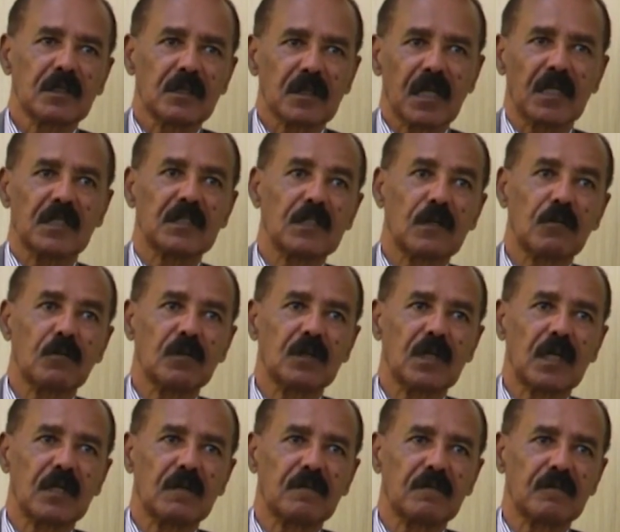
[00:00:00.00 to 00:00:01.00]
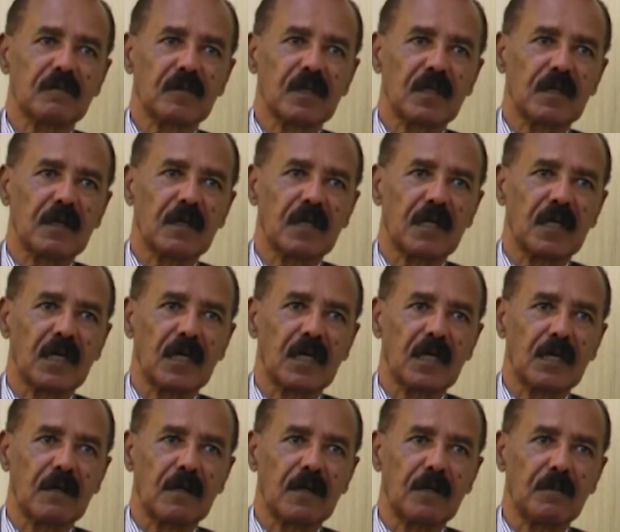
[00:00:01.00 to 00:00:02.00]
Russia would have
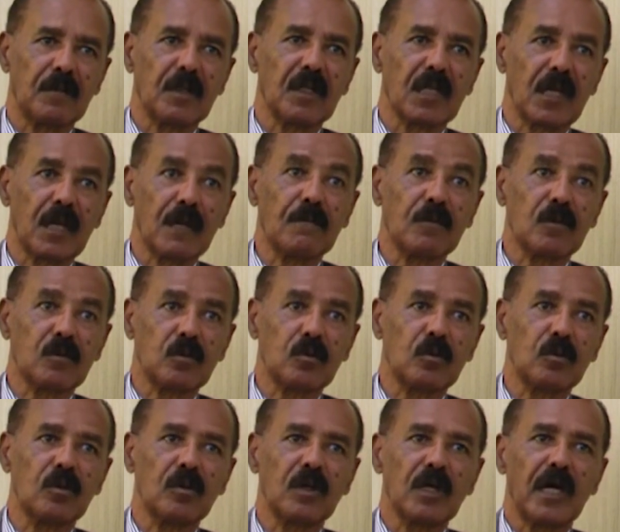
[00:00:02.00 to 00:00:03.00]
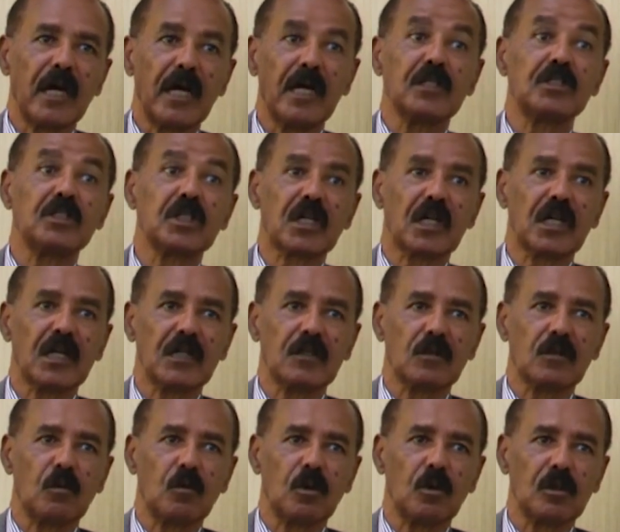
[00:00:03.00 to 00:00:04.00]
been able to educate
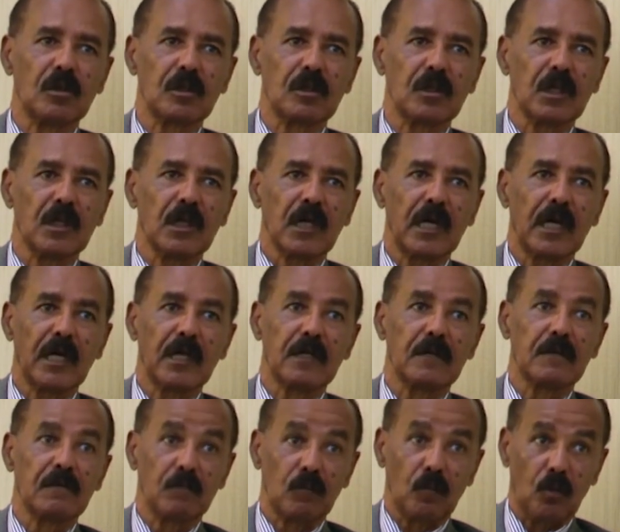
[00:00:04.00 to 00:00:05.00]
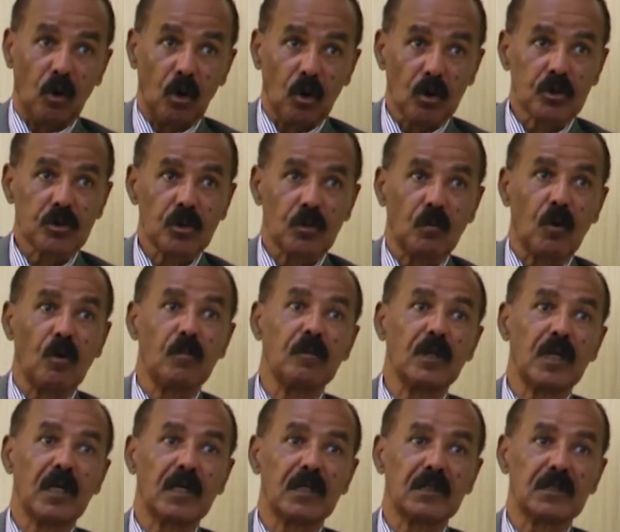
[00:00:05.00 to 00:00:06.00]
the world and also
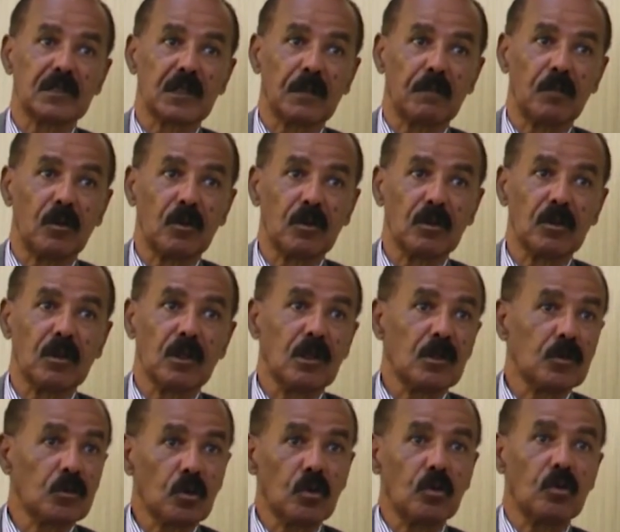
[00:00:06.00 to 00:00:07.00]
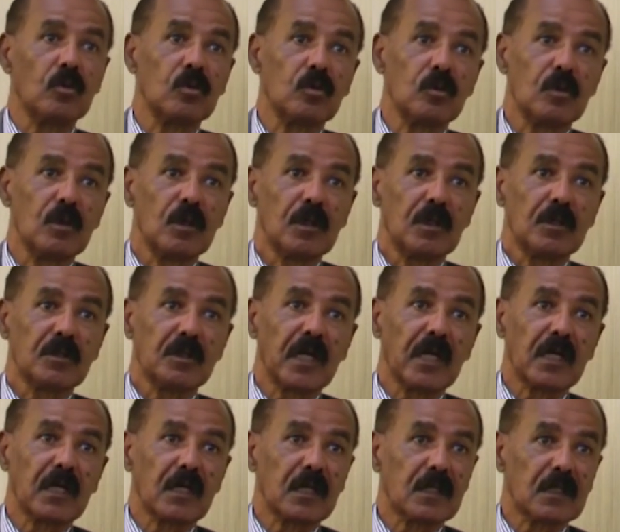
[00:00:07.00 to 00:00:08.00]
mobilize support to
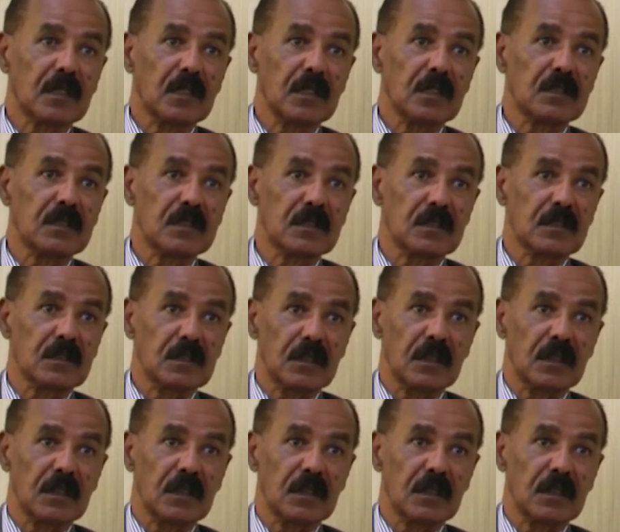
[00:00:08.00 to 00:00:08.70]
take this